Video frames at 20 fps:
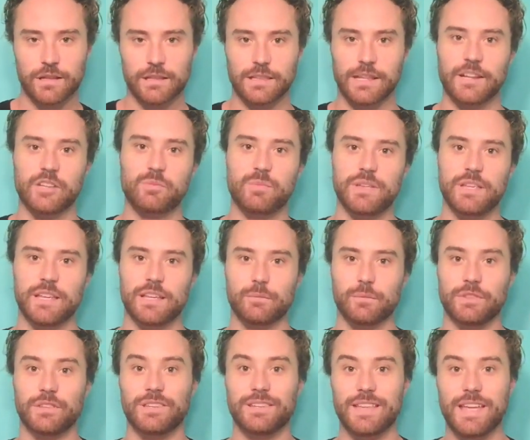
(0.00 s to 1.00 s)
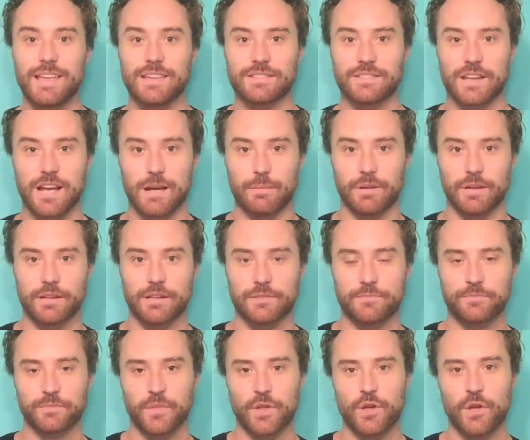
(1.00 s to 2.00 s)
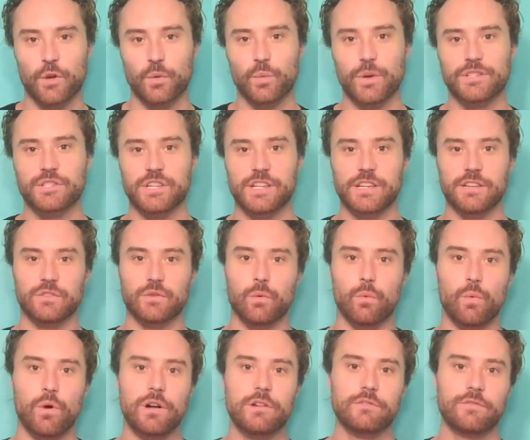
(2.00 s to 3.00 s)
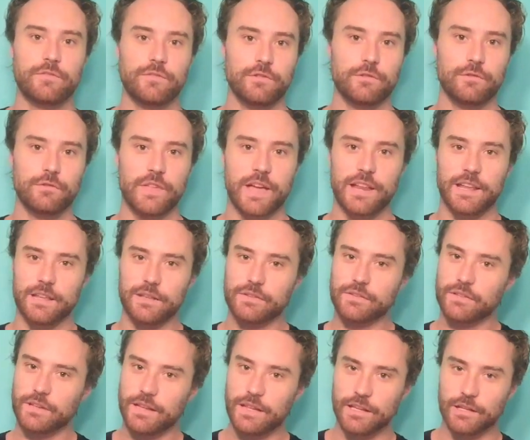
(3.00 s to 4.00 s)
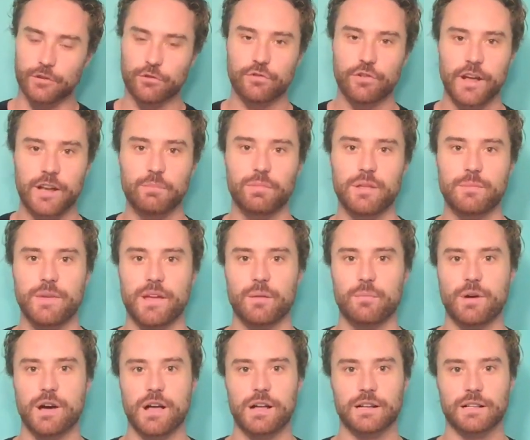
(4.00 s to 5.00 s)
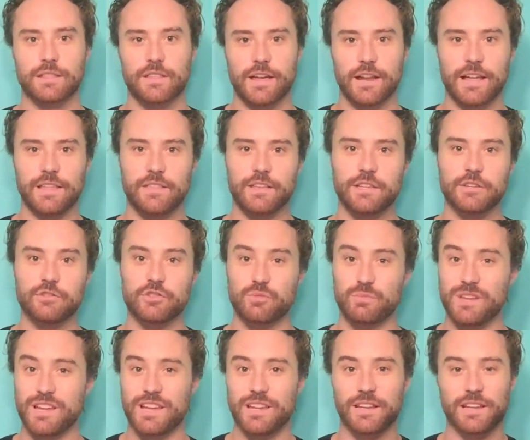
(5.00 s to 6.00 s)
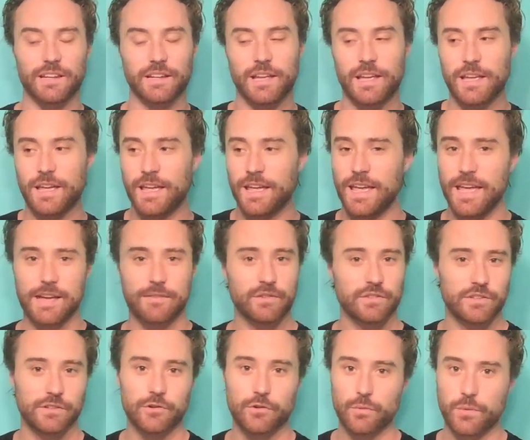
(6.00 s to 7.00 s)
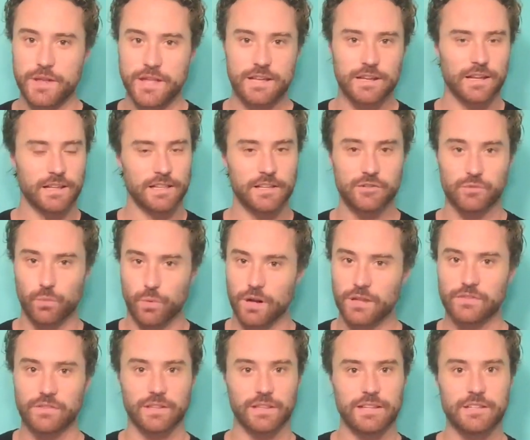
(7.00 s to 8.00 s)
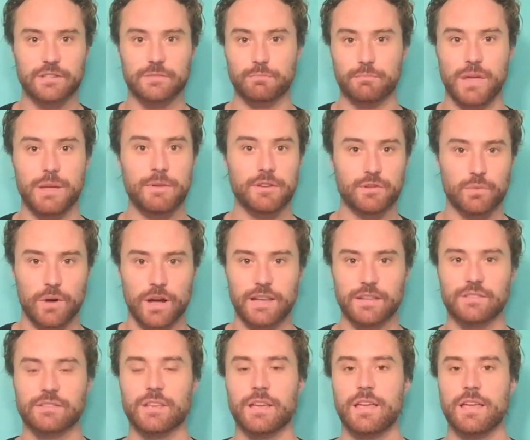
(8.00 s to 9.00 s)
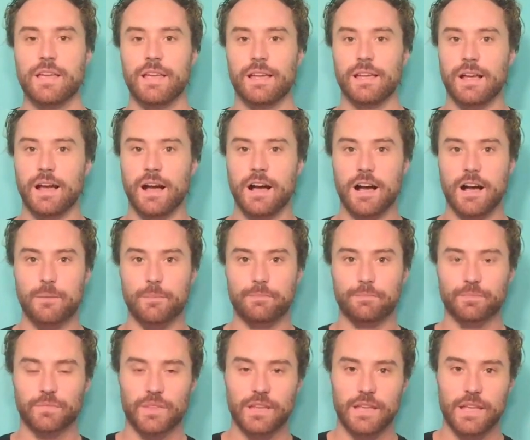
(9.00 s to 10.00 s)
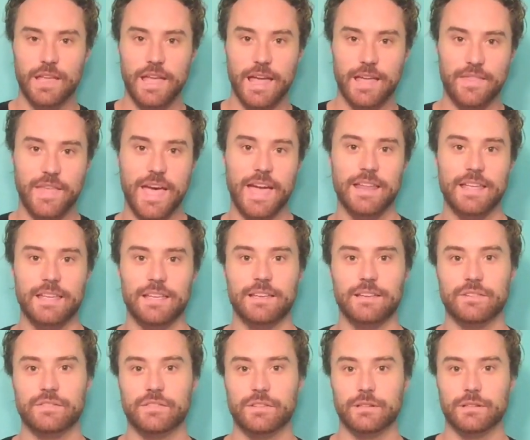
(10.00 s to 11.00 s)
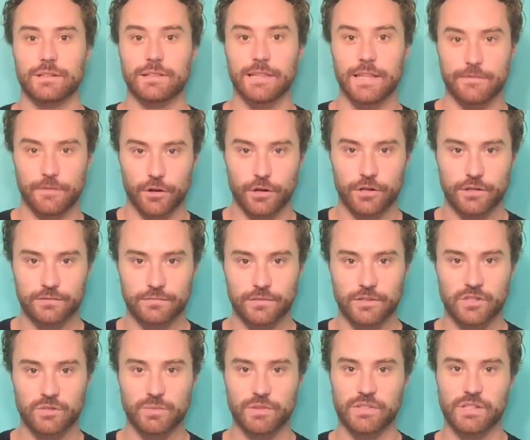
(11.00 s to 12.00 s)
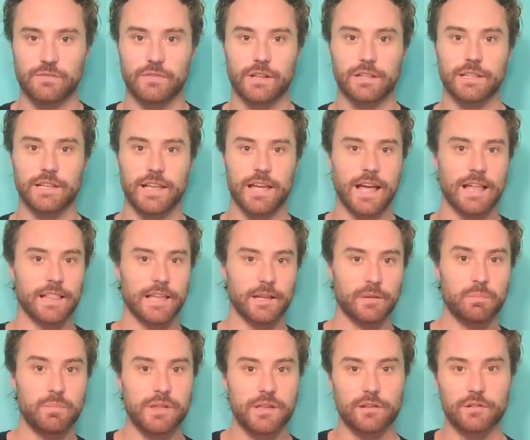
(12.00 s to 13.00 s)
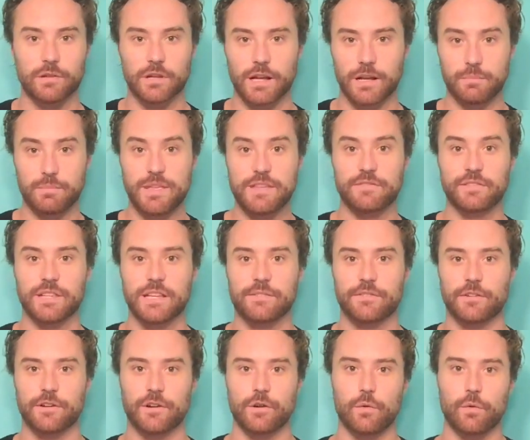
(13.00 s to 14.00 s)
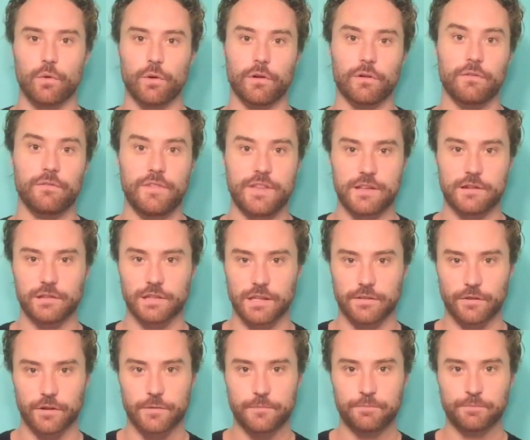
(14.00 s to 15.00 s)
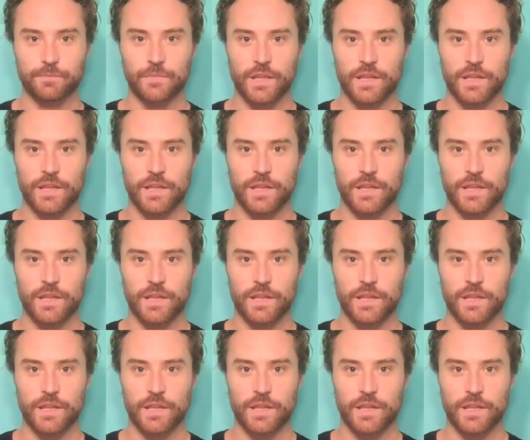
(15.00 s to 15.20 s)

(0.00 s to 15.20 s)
let us begin with today's topic, which is one food that is incredibly metabolic that I think you should be eating every single week, at least once, at least maybe twice, and that is liver. Specifically, I like beef liver or veal liver.